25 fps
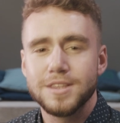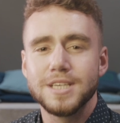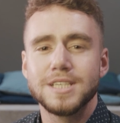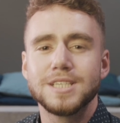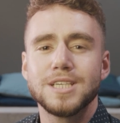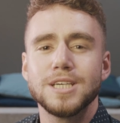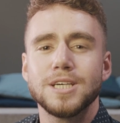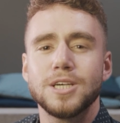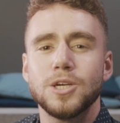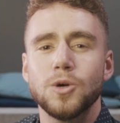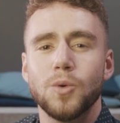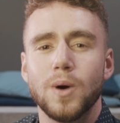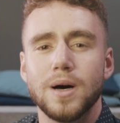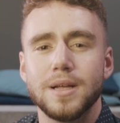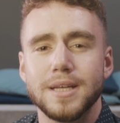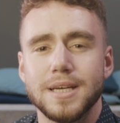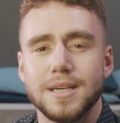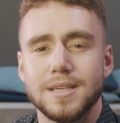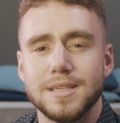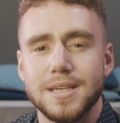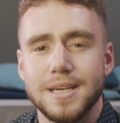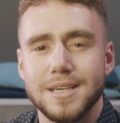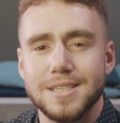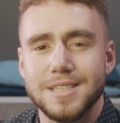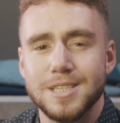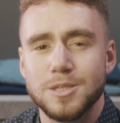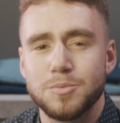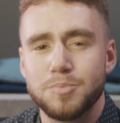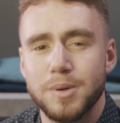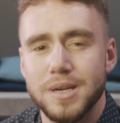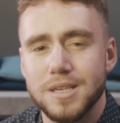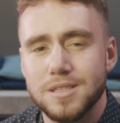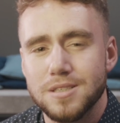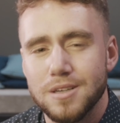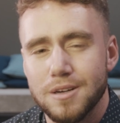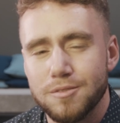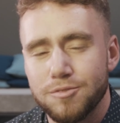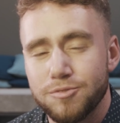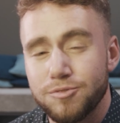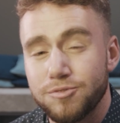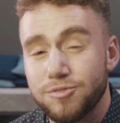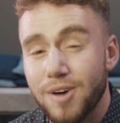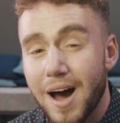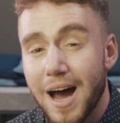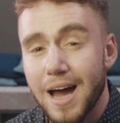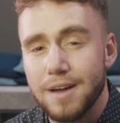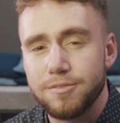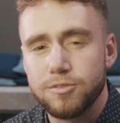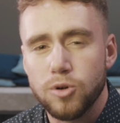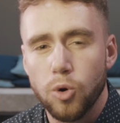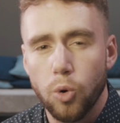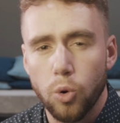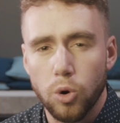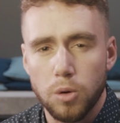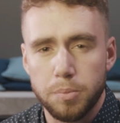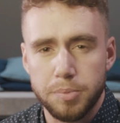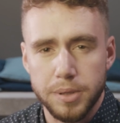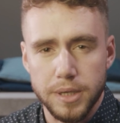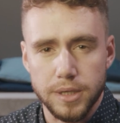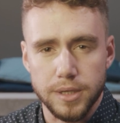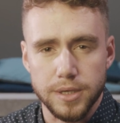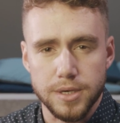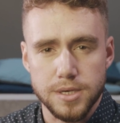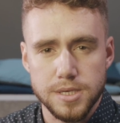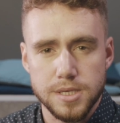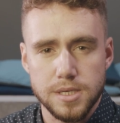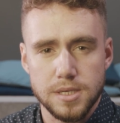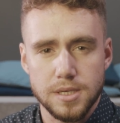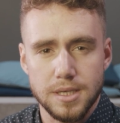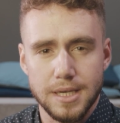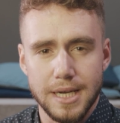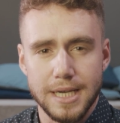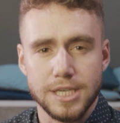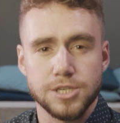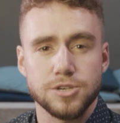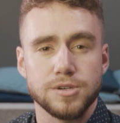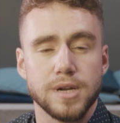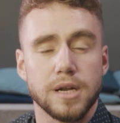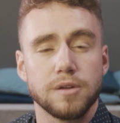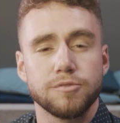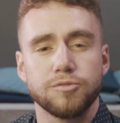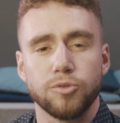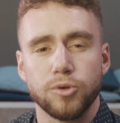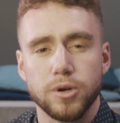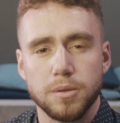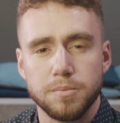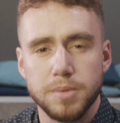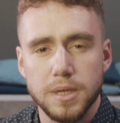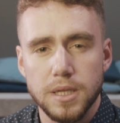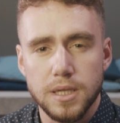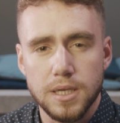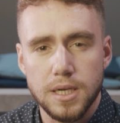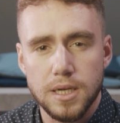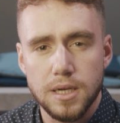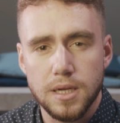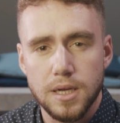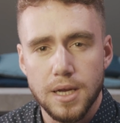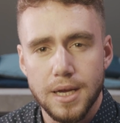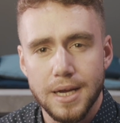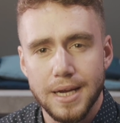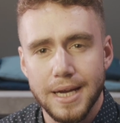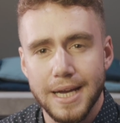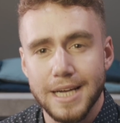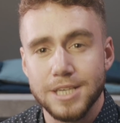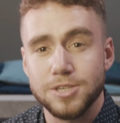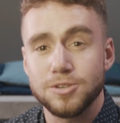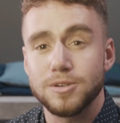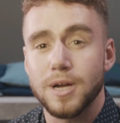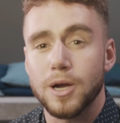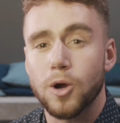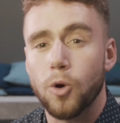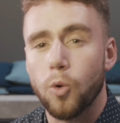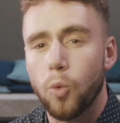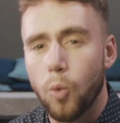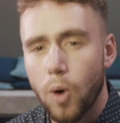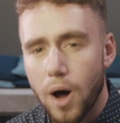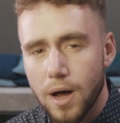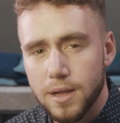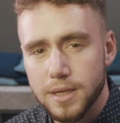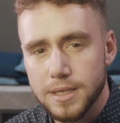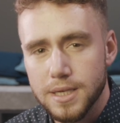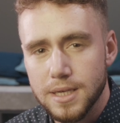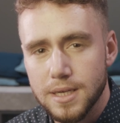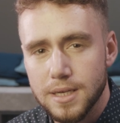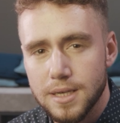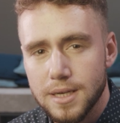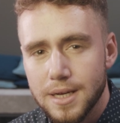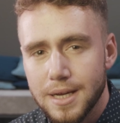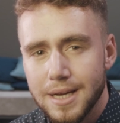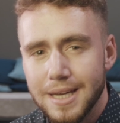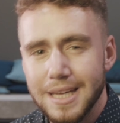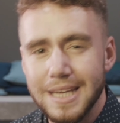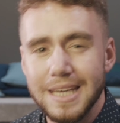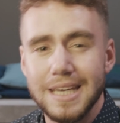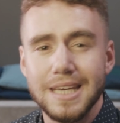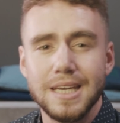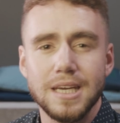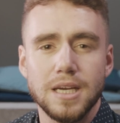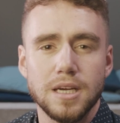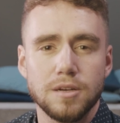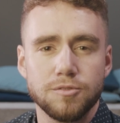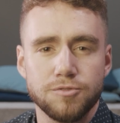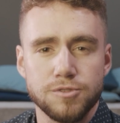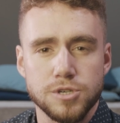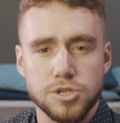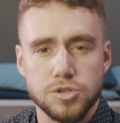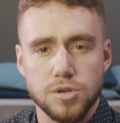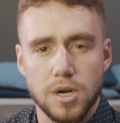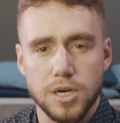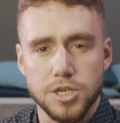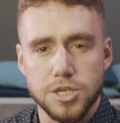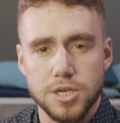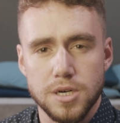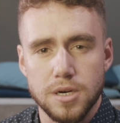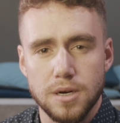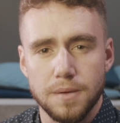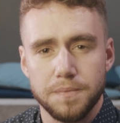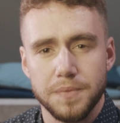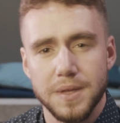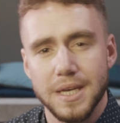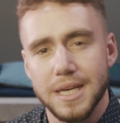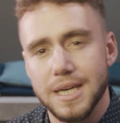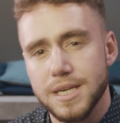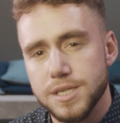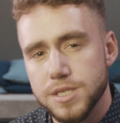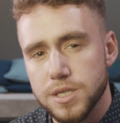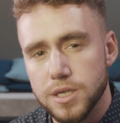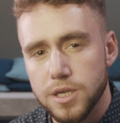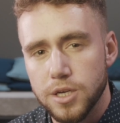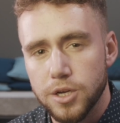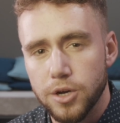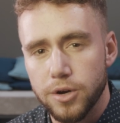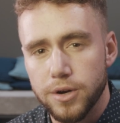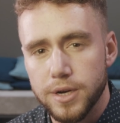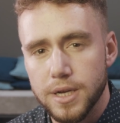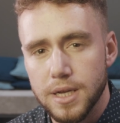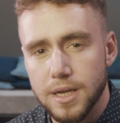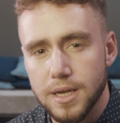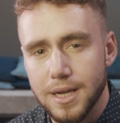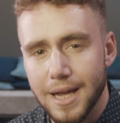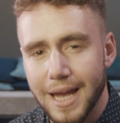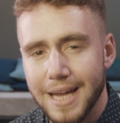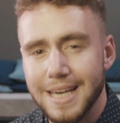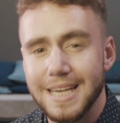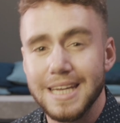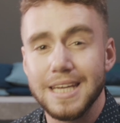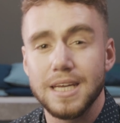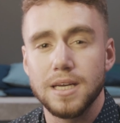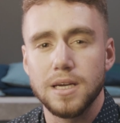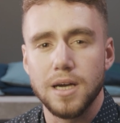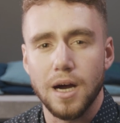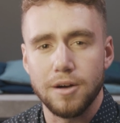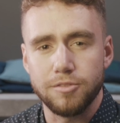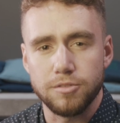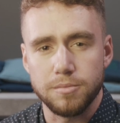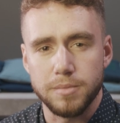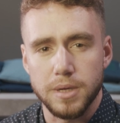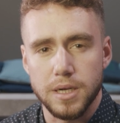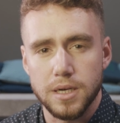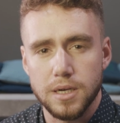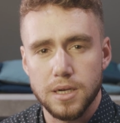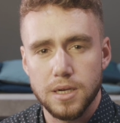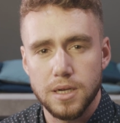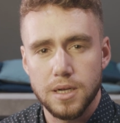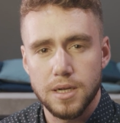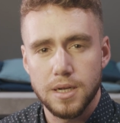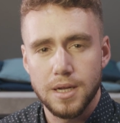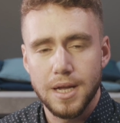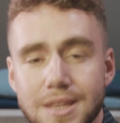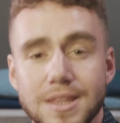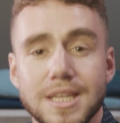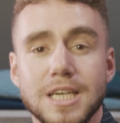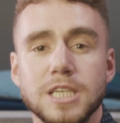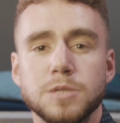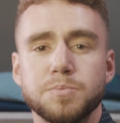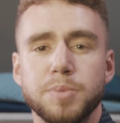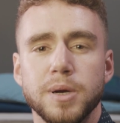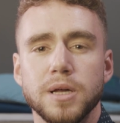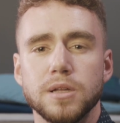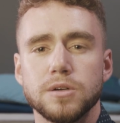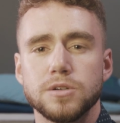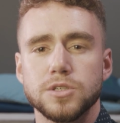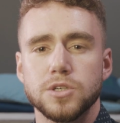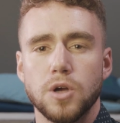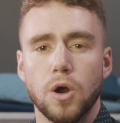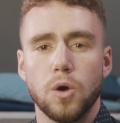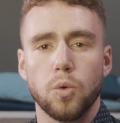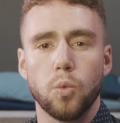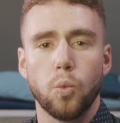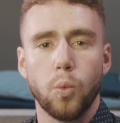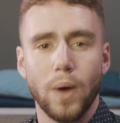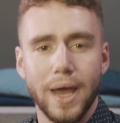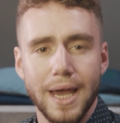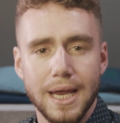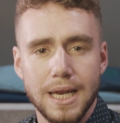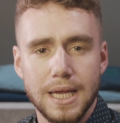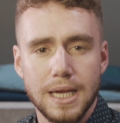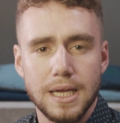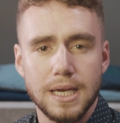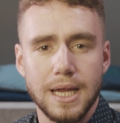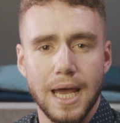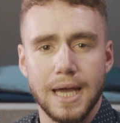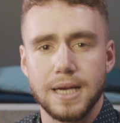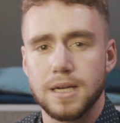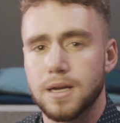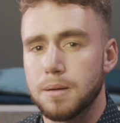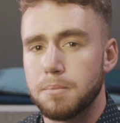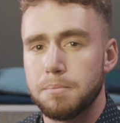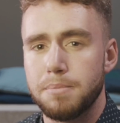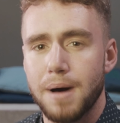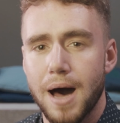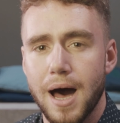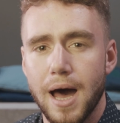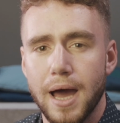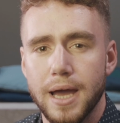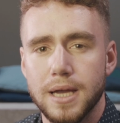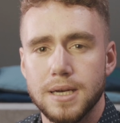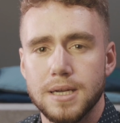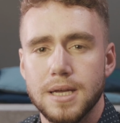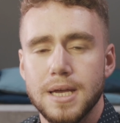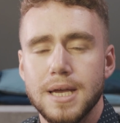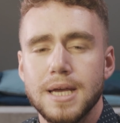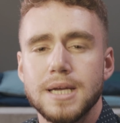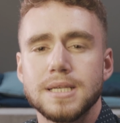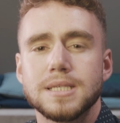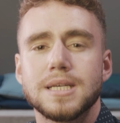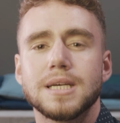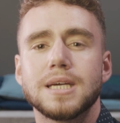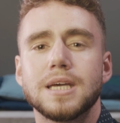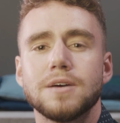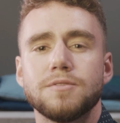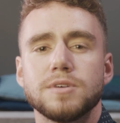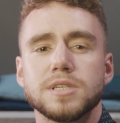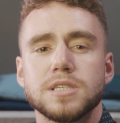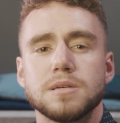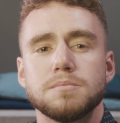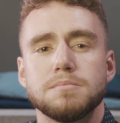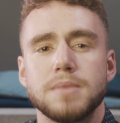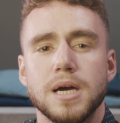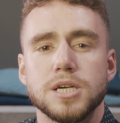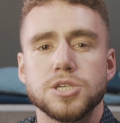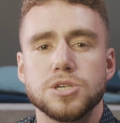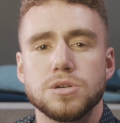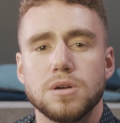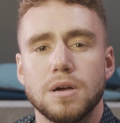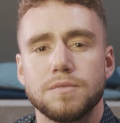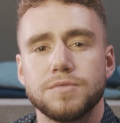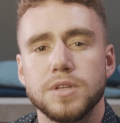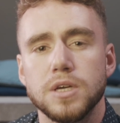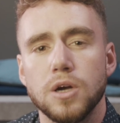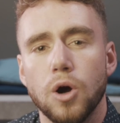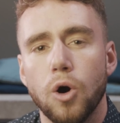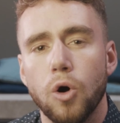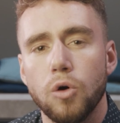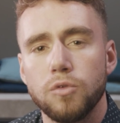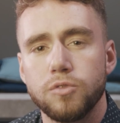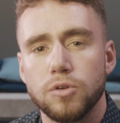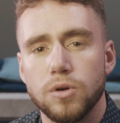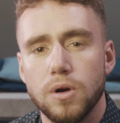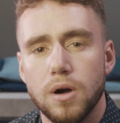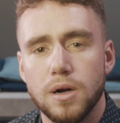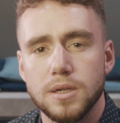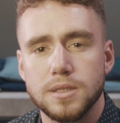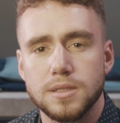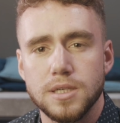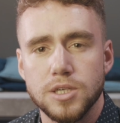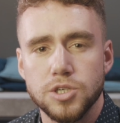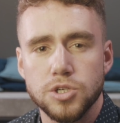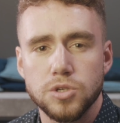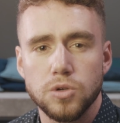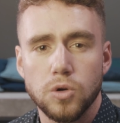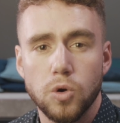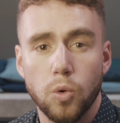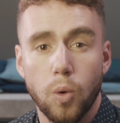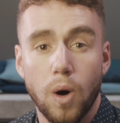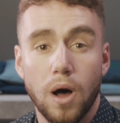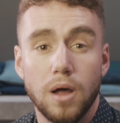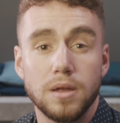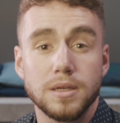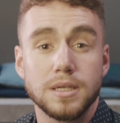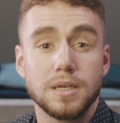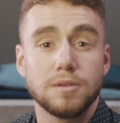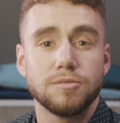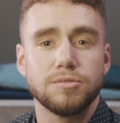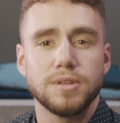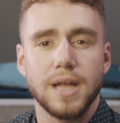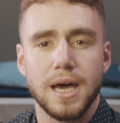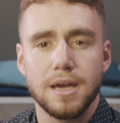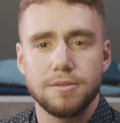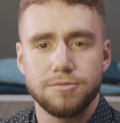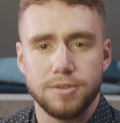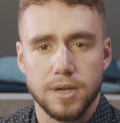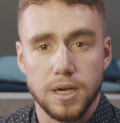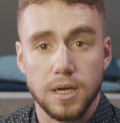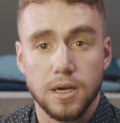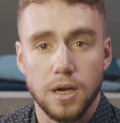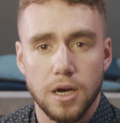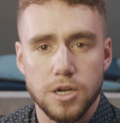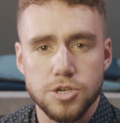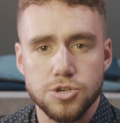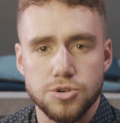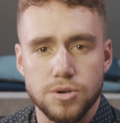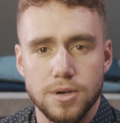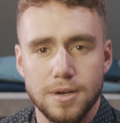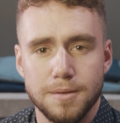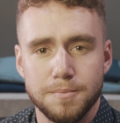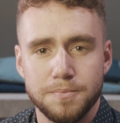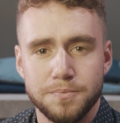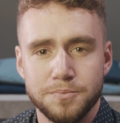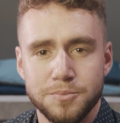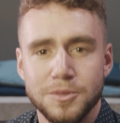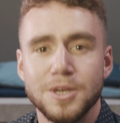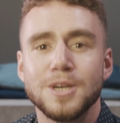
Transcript: The DQL index is based on five core pillars, internet affordability, internet quality, e-infrastructure, e-security, and e-government. These pillars are weighted and combined to give us a measure of the overall digital quality of life in a country.